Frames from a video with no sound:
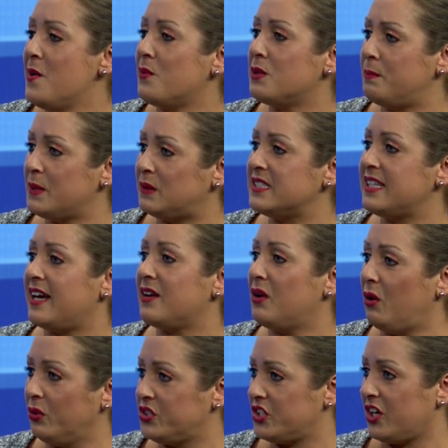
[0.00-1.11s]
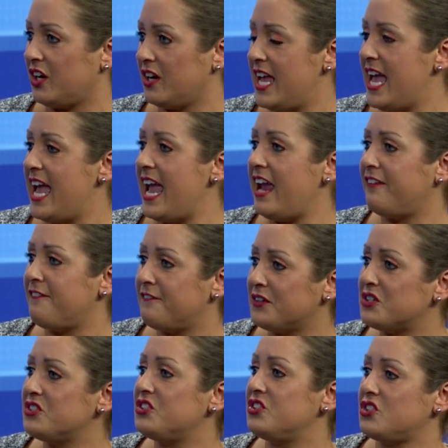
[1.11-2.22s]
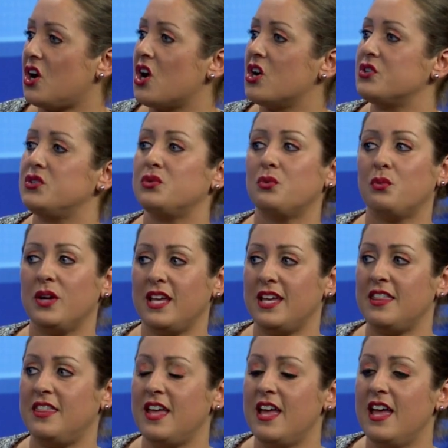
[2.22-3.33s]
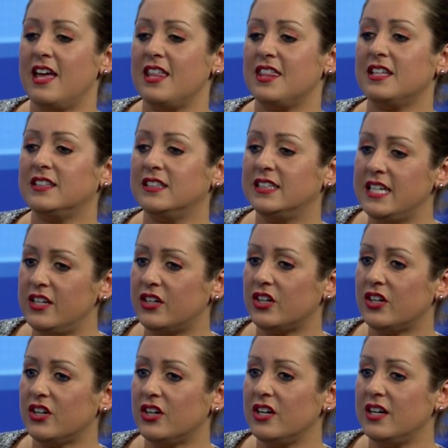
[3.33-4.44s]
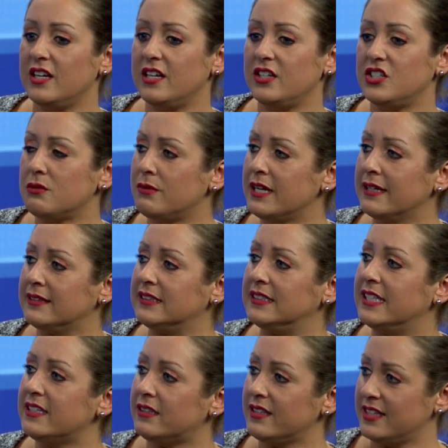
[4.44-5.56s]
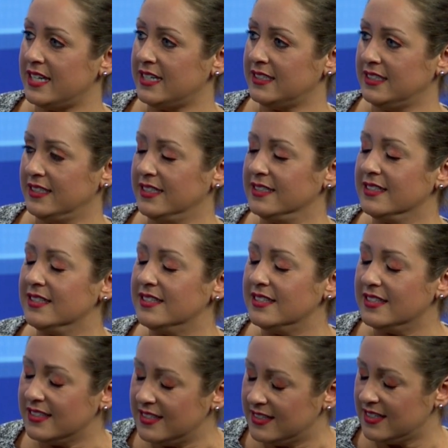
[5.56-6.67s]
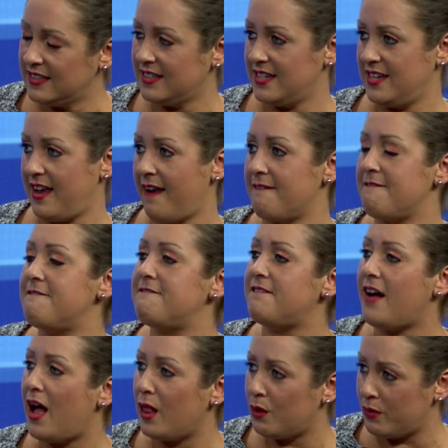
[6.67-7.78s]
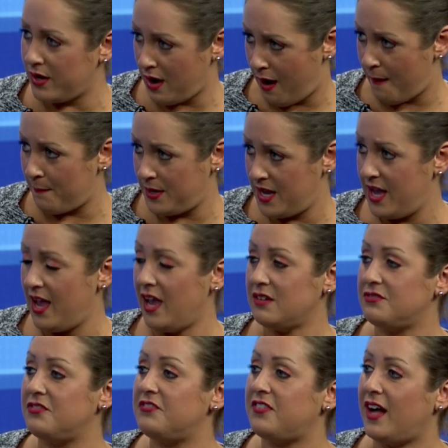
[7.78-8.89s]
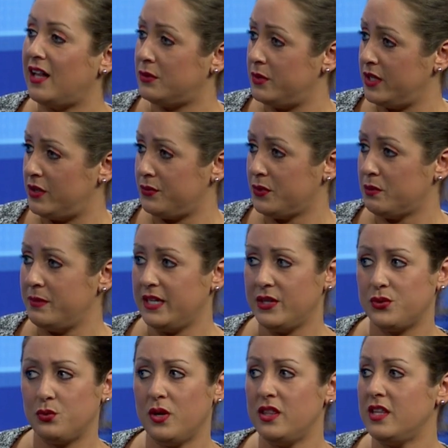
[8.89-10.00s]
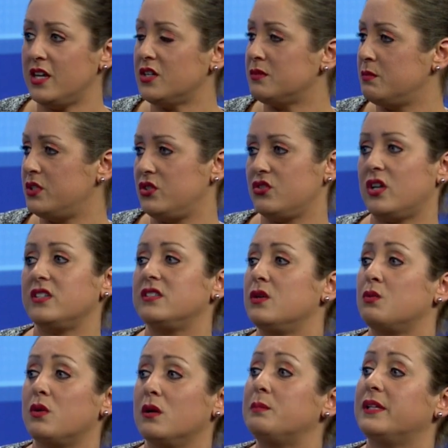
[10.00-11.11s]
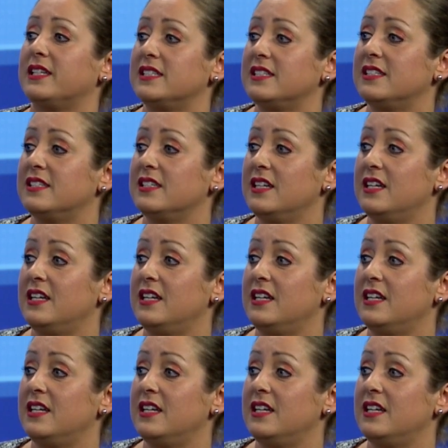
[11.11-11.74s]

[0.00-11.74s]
with building that culture it first starts with the leader doing little things consistently and following up and following through because when there's mistrust in a workplace,